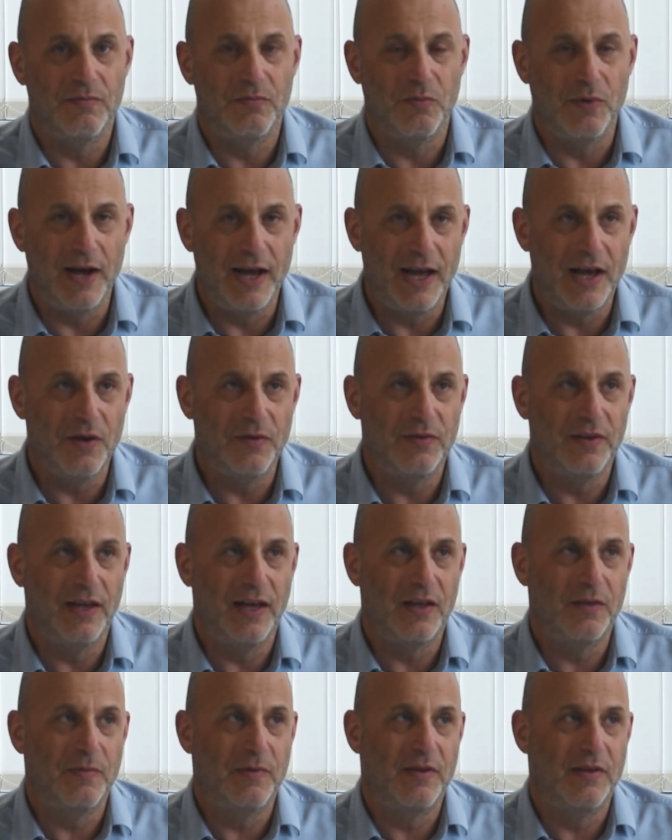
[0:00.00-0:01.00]
warehousing
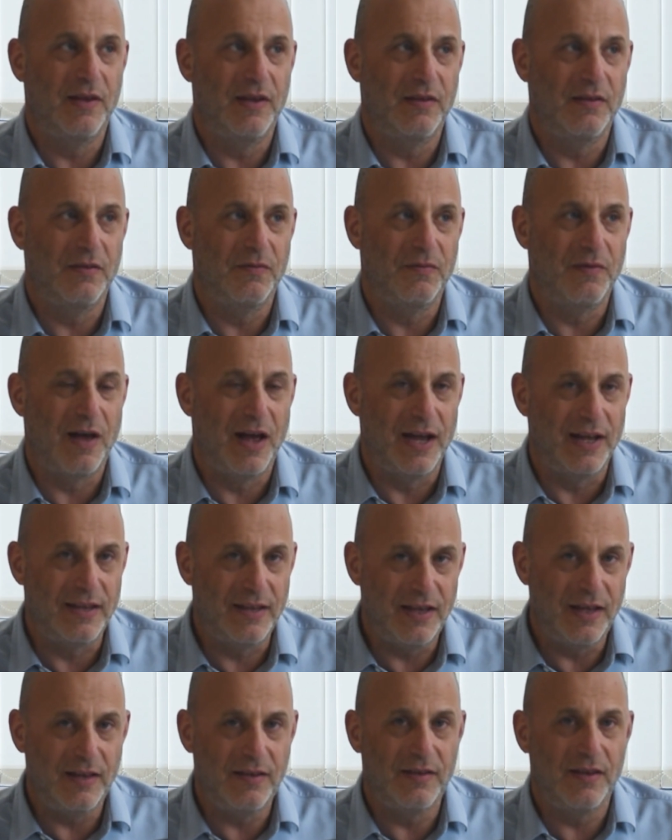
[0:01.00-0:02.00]
expertise of
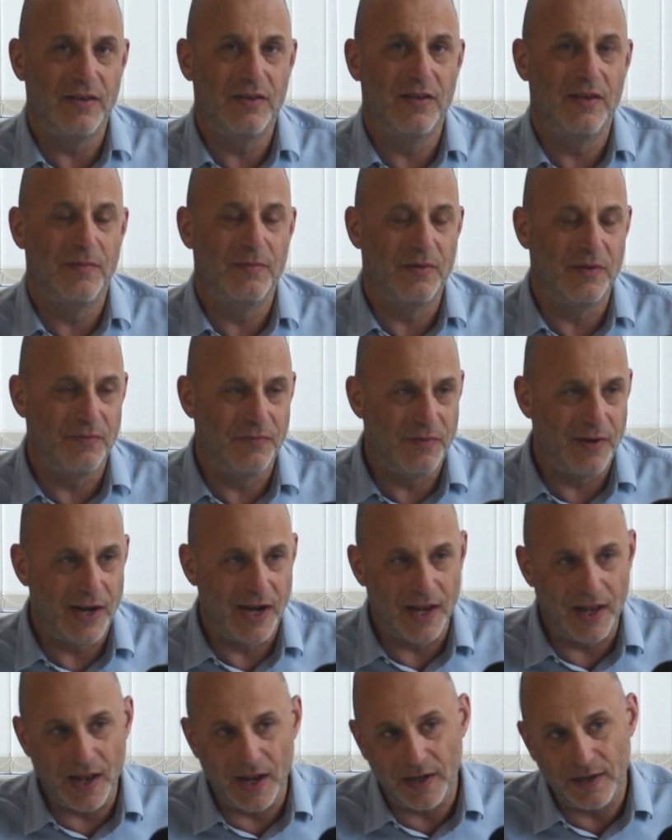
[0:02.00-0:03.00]
IT systems and
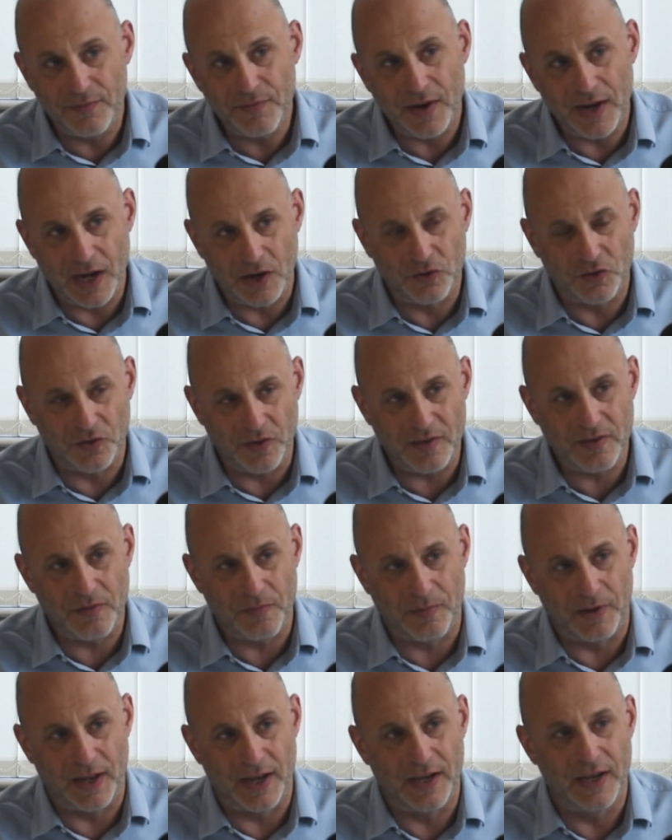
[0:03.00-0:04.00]
financial
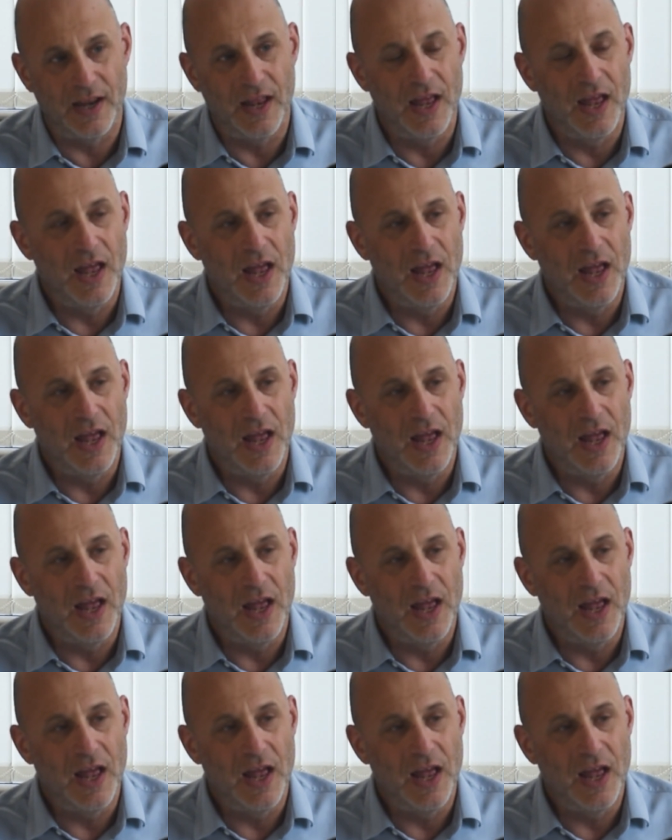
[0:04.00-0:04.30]
discipline